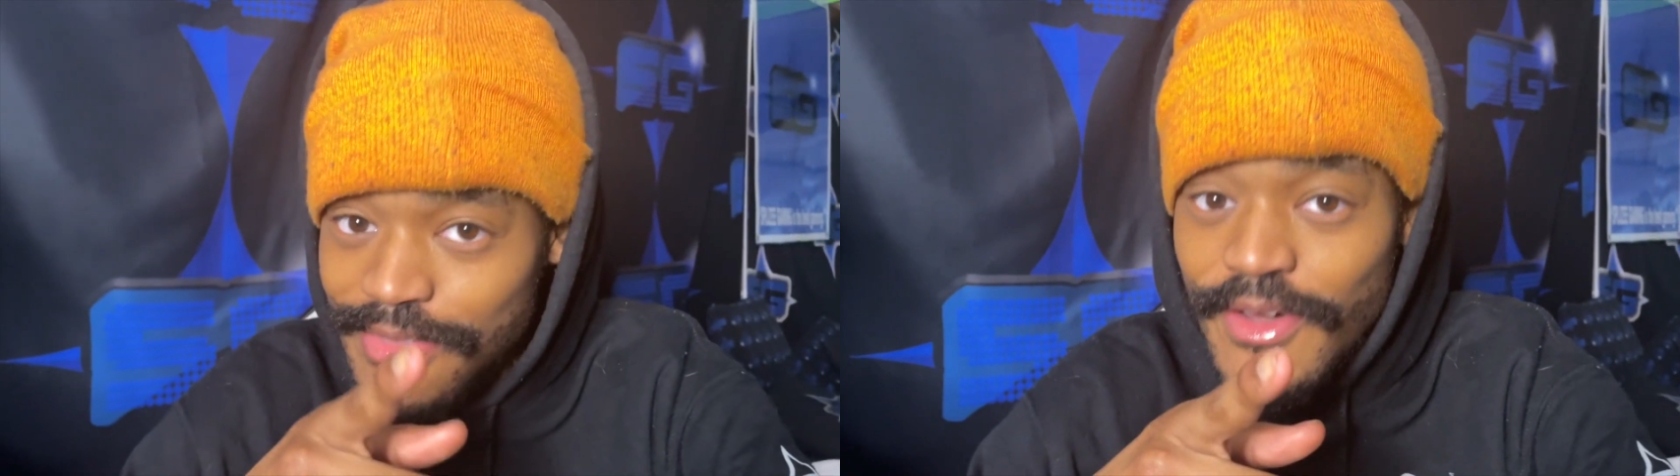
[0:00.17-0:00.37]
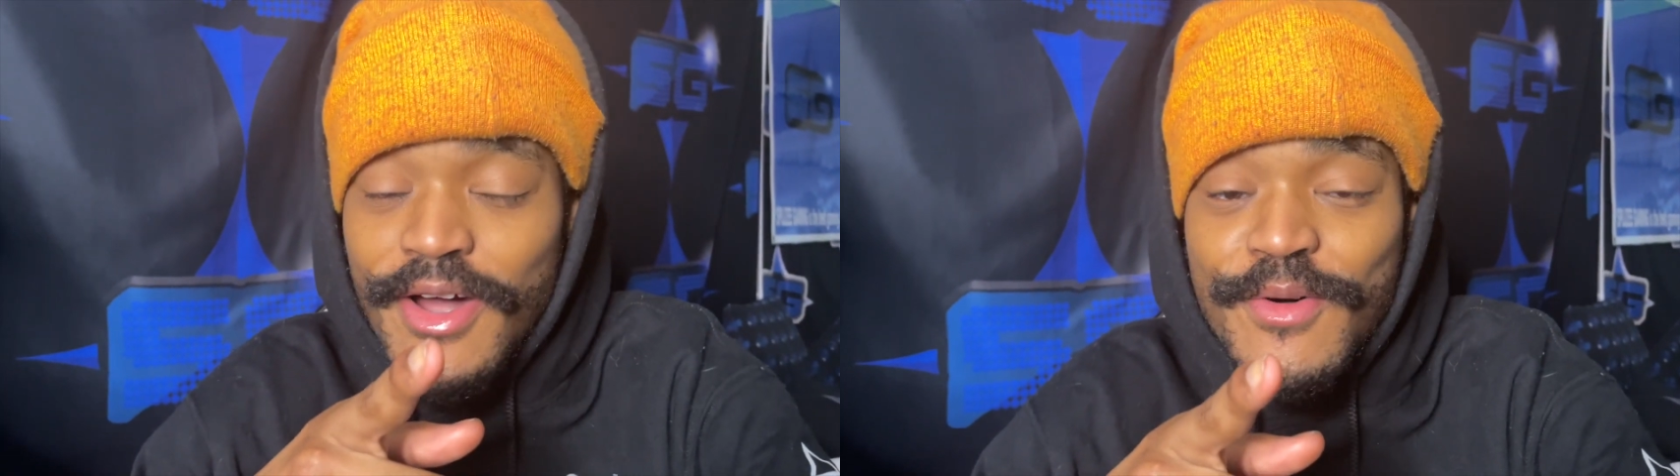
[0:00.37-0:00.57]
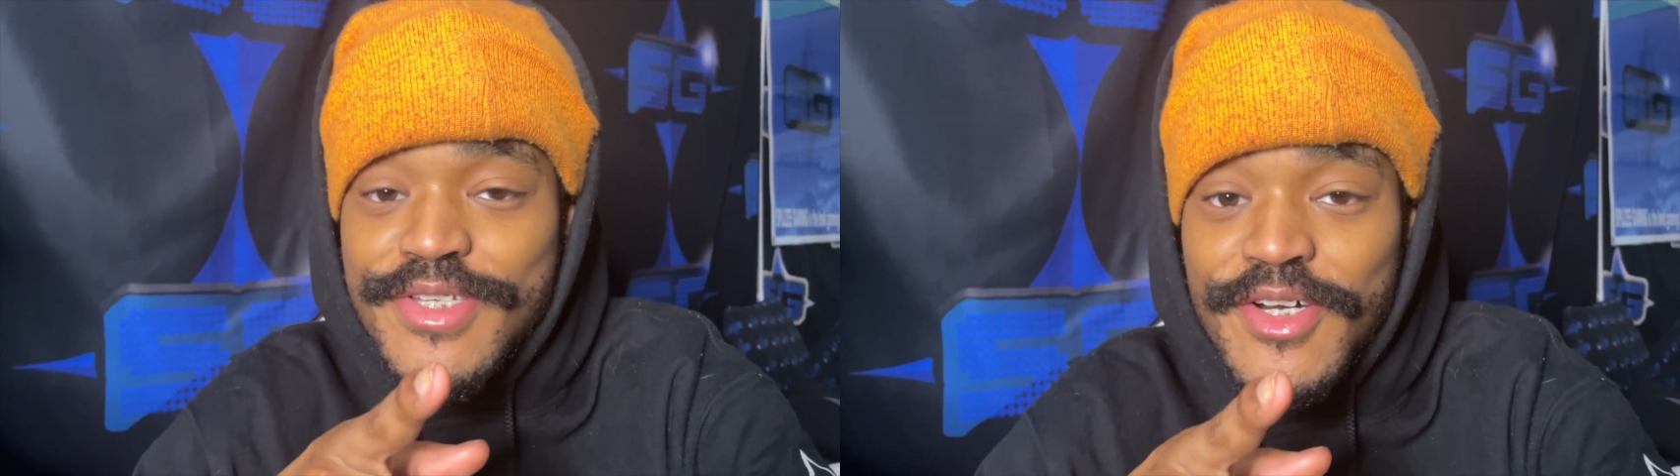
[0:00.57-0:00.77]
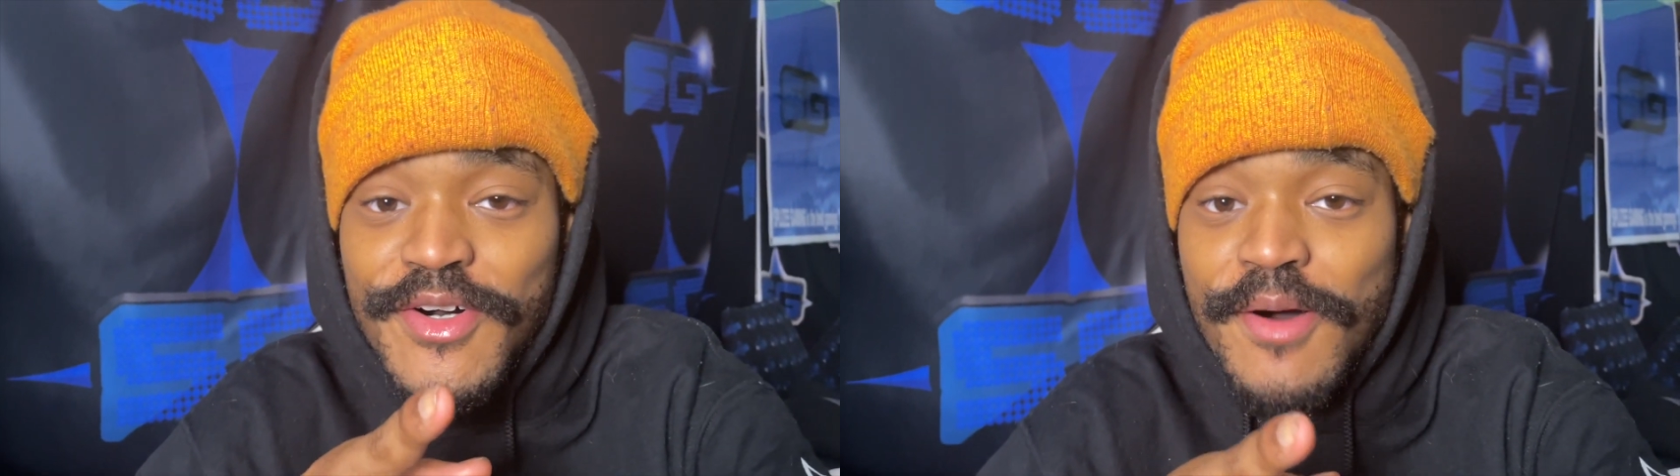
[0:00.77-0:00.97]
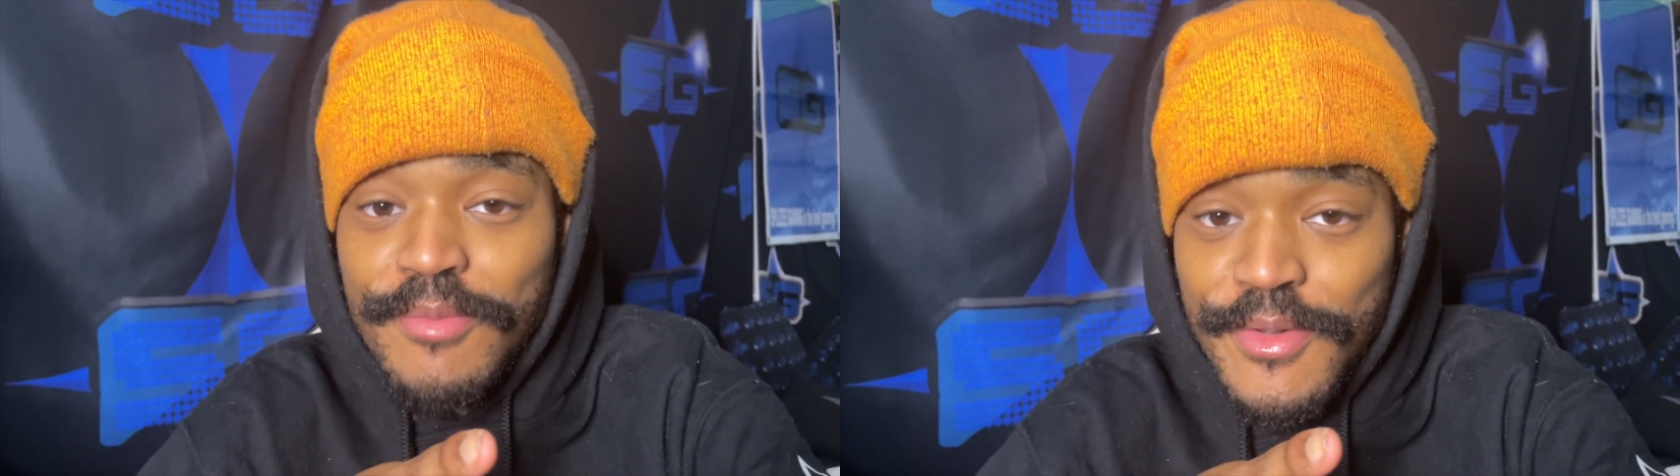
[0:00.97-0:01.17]
thought I wasn't
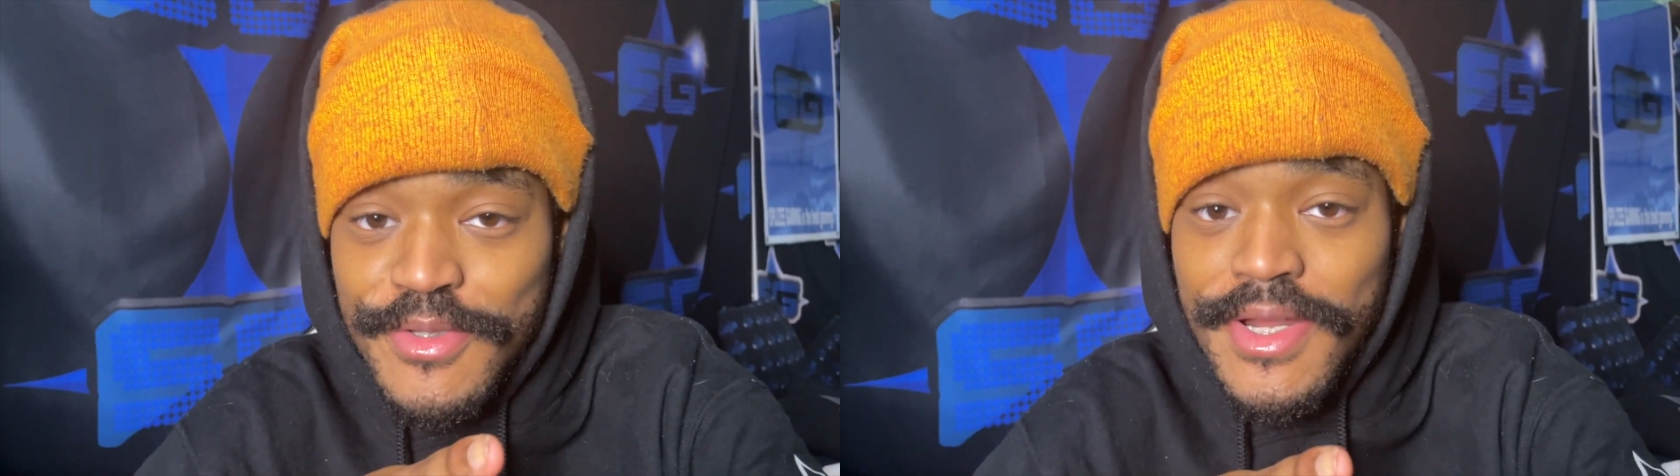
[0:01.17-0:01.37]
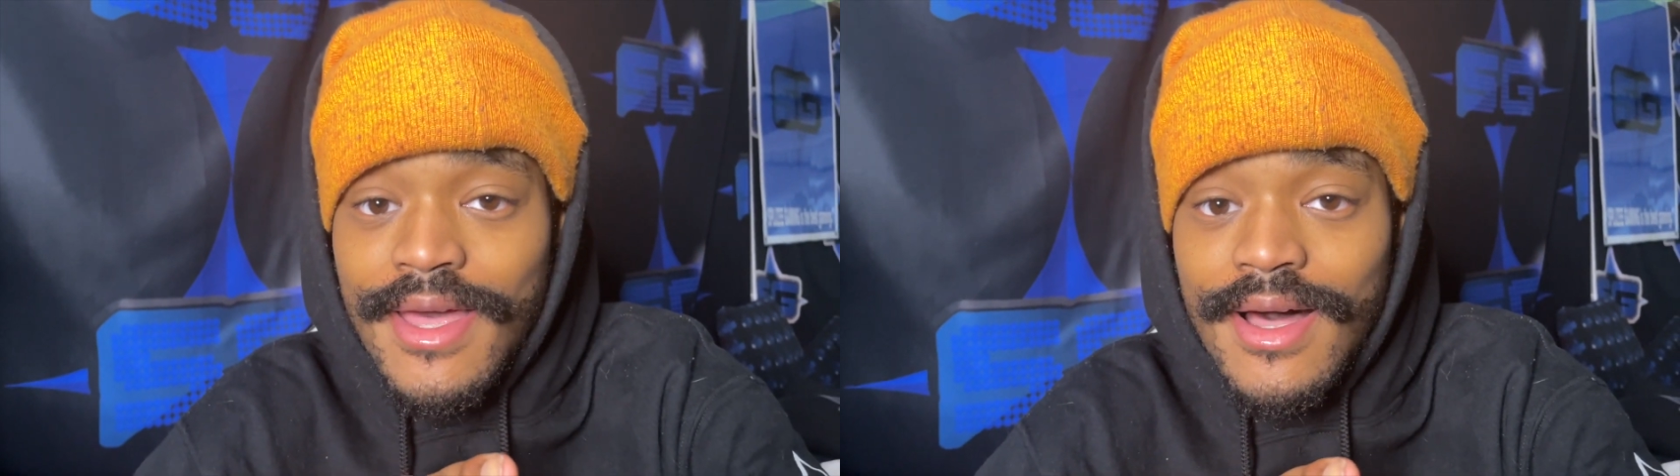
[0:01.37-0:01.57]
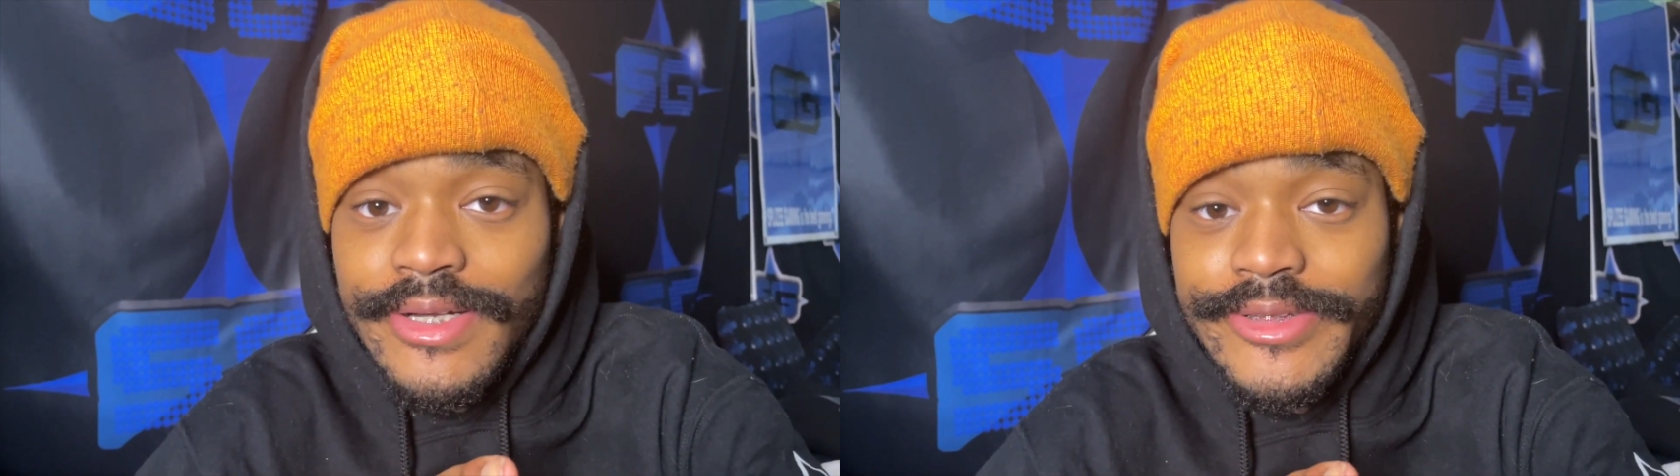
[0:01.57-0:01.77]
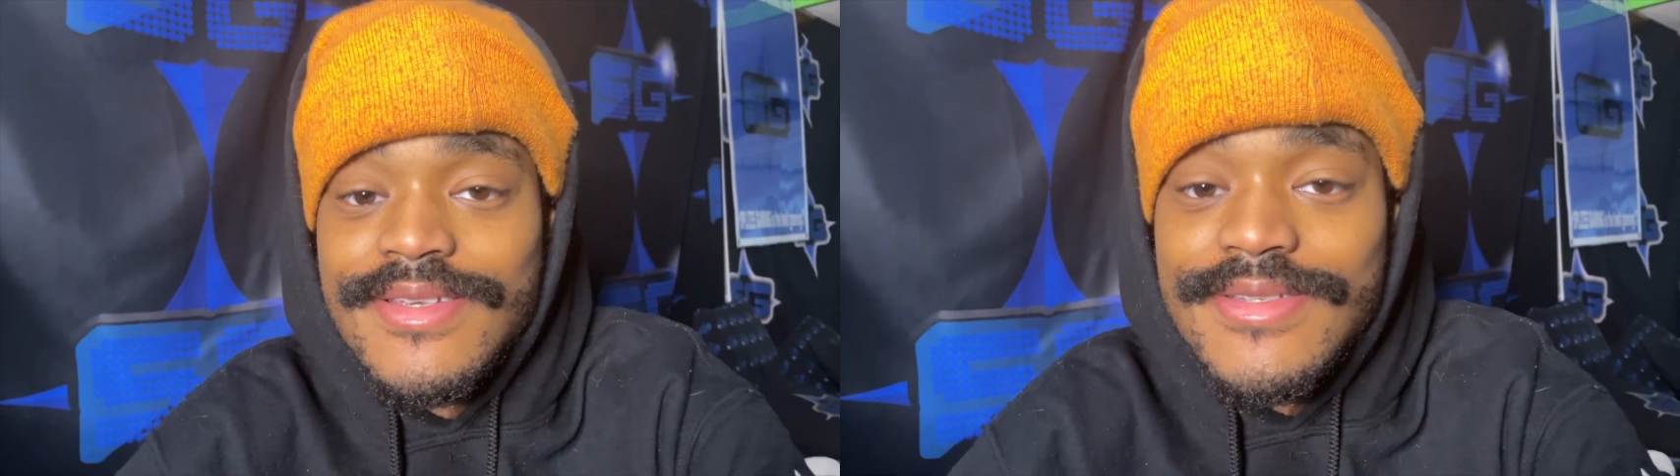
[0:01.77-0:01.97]
gonna upload today, huh?